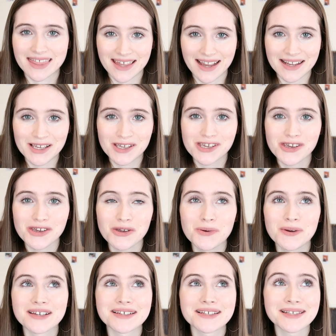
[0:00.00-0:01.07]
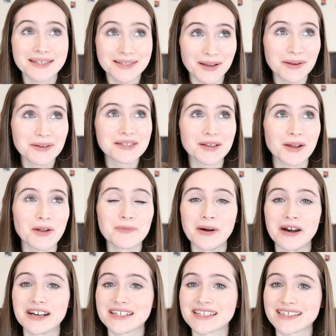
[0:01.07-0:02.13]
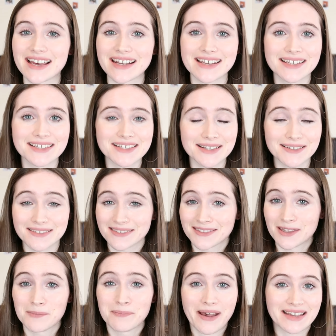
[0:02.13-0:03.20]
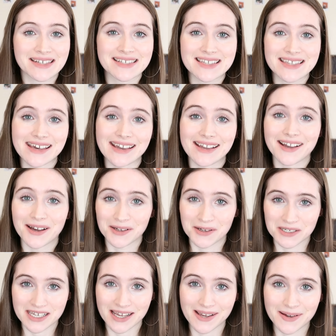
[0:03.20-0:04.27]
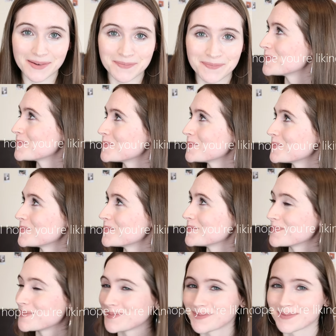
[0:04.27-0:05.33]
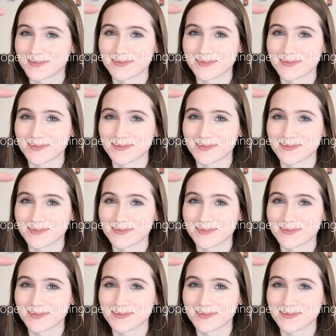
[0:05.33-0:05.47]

Thank you so, so much. That is the best thing I could hear. Hello YouTube.